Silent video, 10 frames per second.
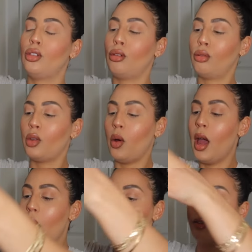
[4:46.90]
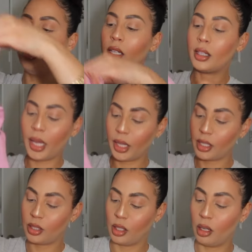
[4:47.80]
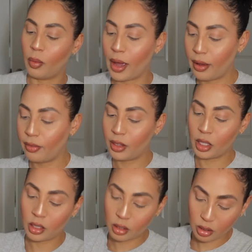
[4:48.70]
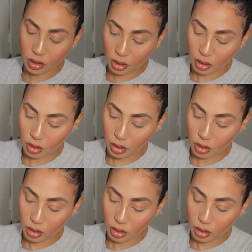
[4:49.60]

too. So I really like the silhouette of these.